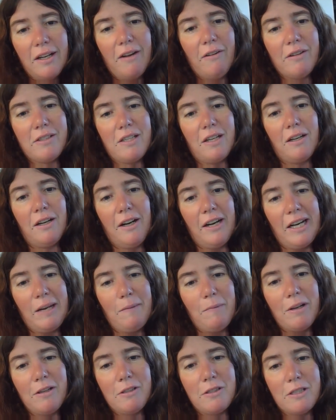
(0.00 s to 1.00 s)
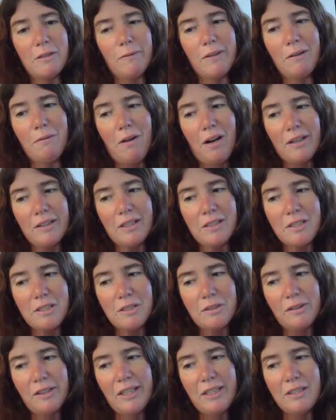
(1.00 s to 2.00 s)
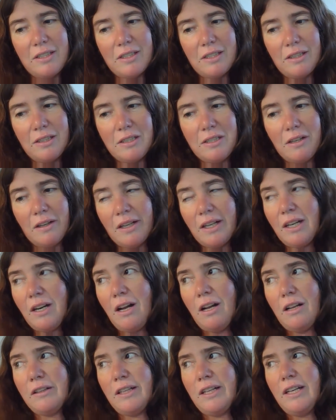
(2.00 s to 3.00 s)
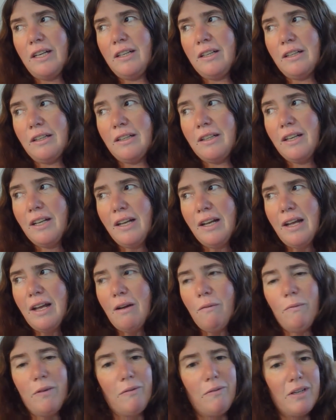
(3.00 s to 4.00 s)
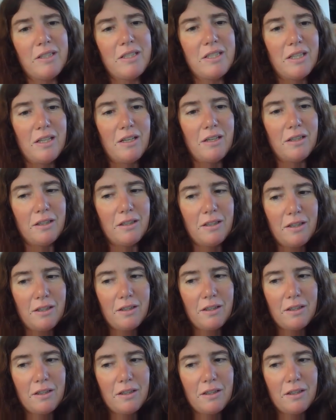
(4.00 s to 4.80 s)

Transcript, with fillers: It was our honeymoon, so we walked the streets and took it all in and we went to